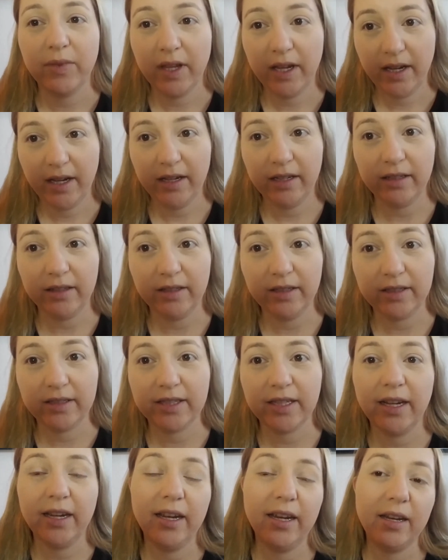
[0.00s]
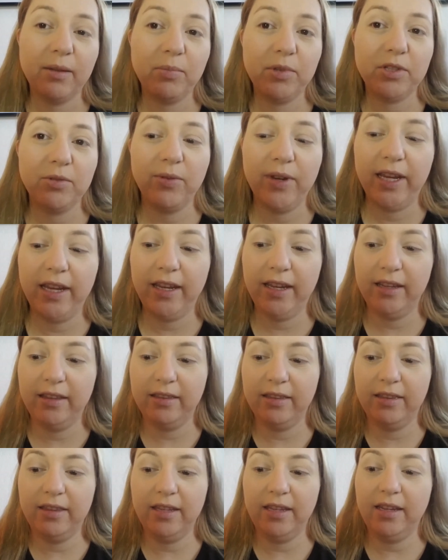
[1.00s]
It looks like between
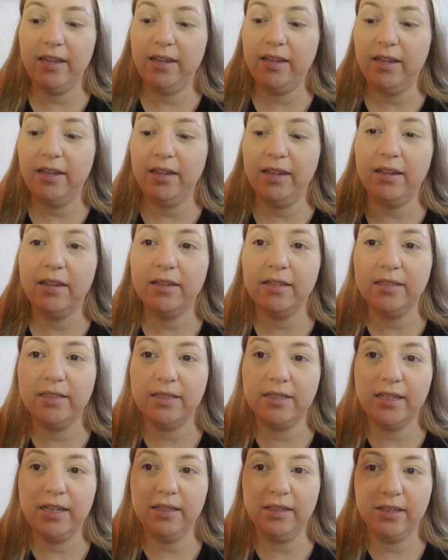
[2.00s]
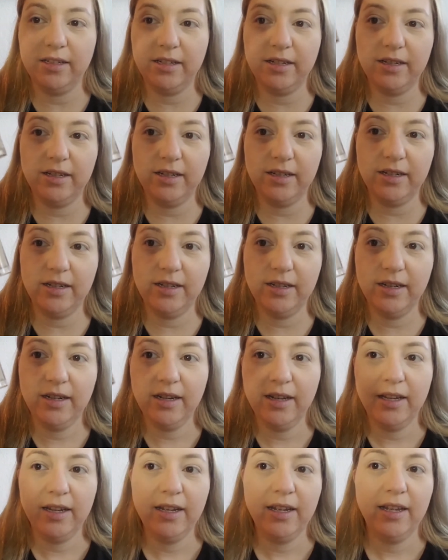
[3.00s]
the concealer
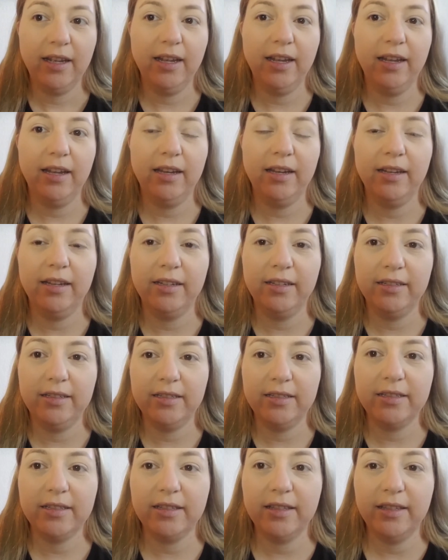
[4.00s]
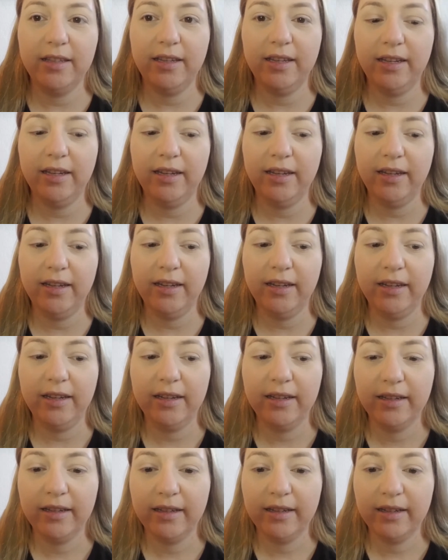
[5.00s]
and the
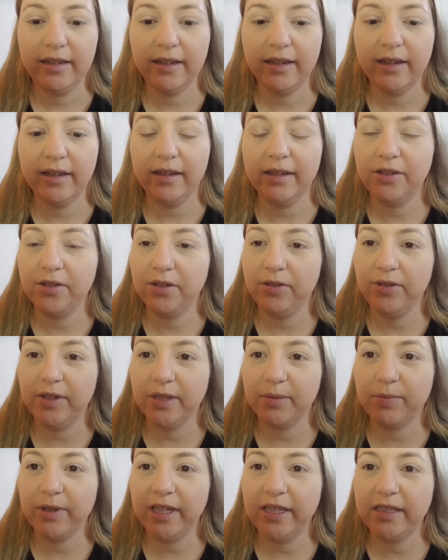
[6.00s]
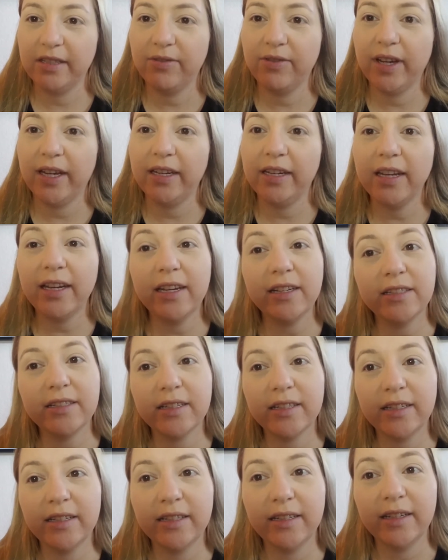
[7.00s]
Juvia's Place
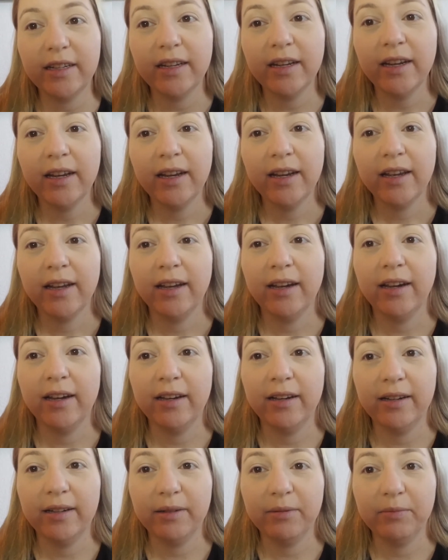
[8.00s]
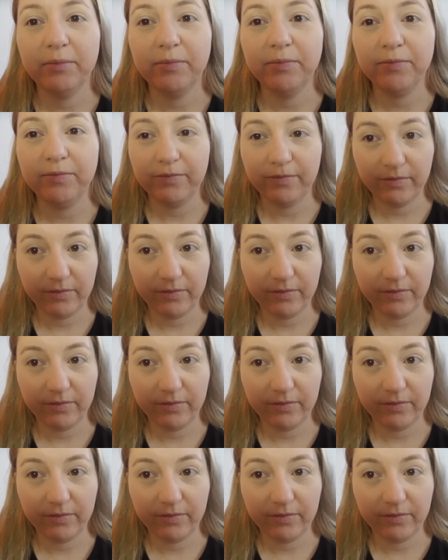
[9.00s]
foundation, I